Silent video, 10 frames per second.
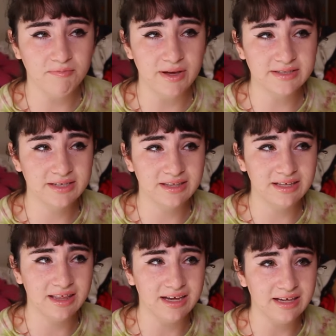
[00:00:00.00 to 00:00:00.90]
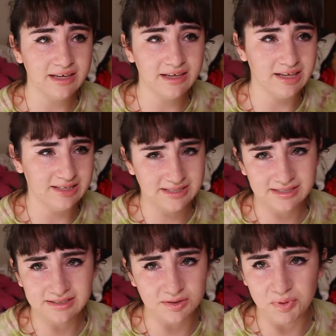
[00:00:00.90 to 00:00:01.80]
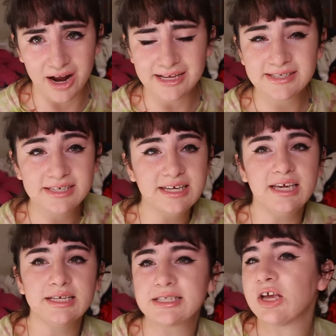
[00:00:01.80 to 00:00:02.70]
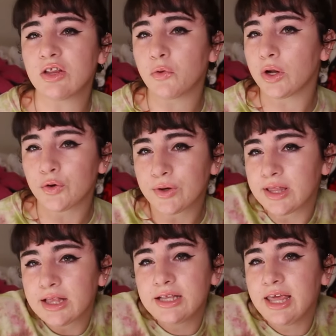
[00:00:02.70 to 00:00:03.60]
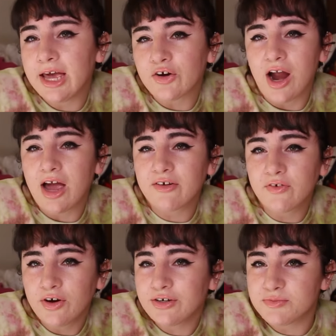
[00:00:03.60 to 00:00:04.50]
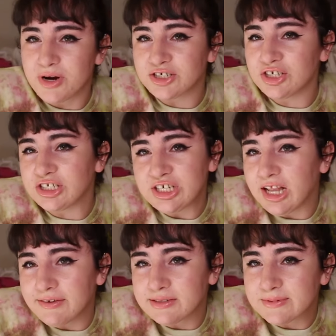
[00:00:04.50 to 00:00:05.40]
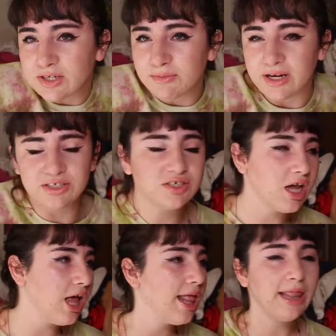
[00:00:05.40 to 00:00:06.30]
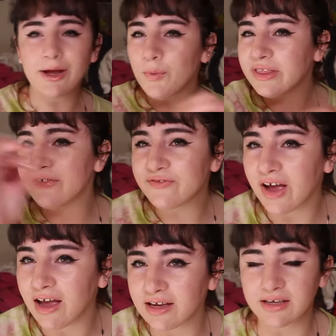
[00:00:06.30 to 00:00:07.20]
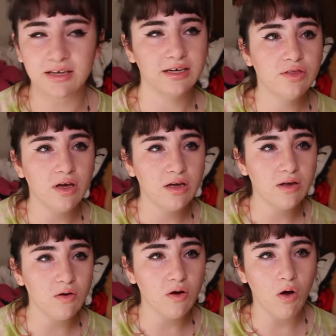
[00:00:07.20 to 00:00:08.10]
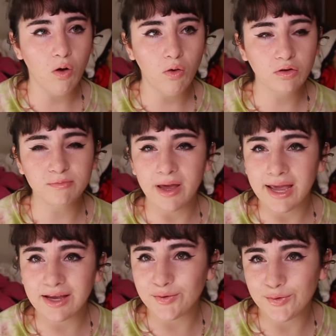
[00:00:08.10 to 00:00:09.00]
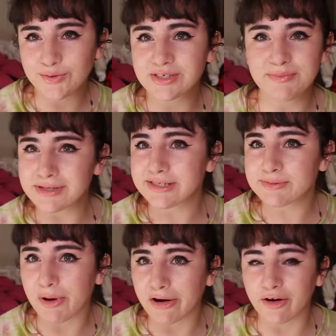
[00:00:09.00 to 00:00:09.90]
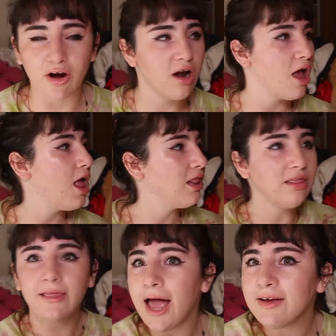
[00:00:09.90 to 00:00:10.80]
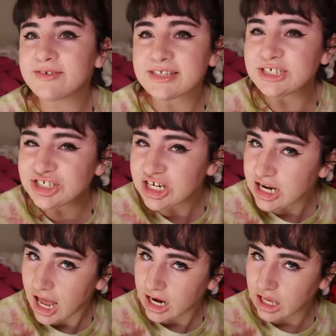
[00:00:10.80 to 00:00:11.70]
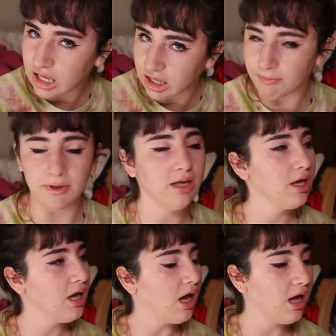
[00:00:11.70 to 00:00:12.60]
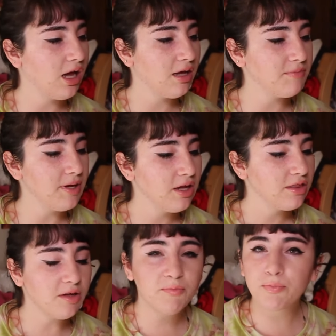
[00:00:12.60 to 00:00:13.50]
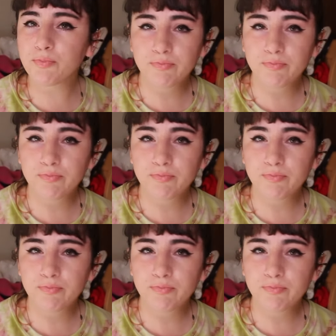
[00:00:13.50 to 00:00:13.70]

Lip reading: basically, like, is depressed, he is the only one who can get her out of her depression because she loves him so much. Like, what the fuck? The old man who's the business partner loves the shit out of him. The